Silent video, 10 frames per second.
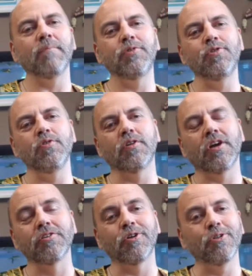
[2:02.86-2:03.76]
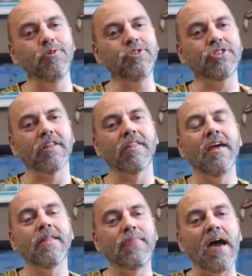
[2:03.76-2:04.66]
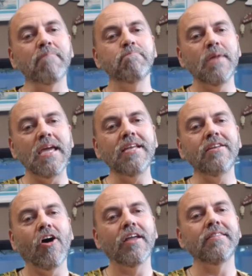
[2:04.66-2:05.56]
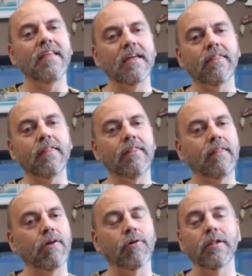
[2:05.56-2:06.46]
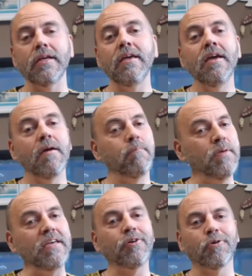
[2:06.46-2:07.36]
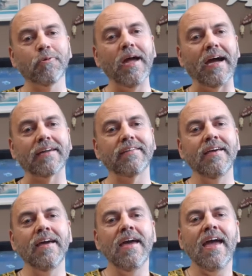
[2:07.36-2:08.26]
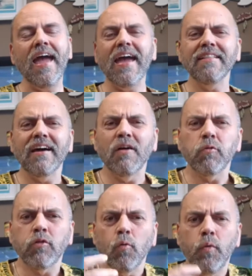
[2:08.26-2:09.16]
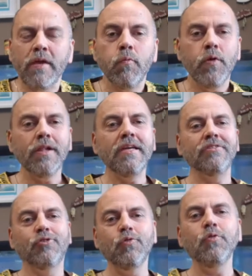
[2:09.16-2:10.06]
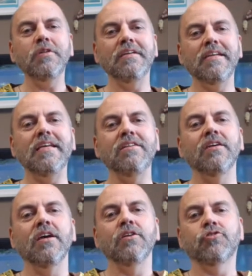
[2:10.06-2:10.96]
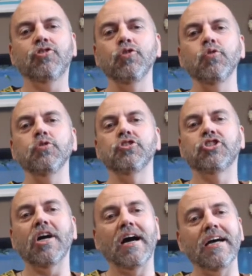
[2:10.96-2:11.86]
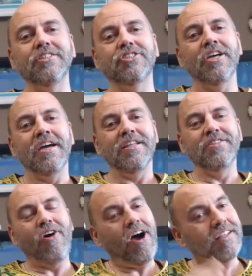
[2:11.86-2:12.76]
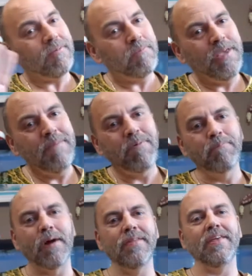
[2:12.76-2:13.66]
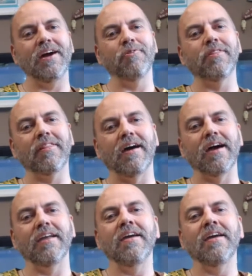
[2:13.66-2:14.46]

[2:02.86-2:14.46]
to conclusions that may not necessarily be correct. And uh, so we really do need to judge not people by the outside,